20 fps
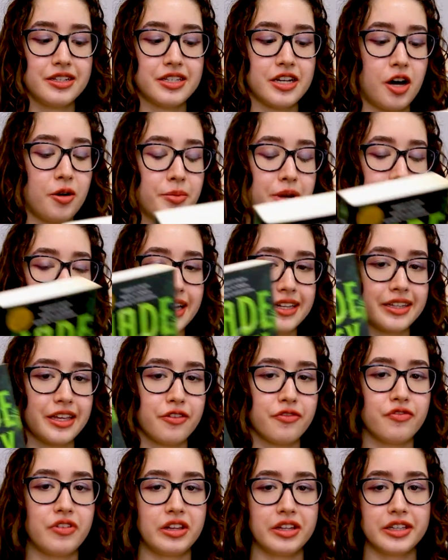tell me that
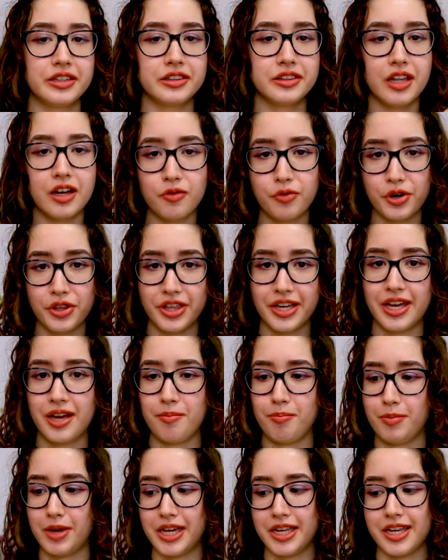they fell in love with
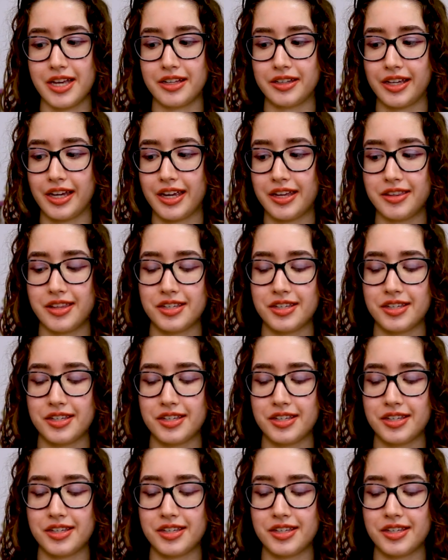it immediately.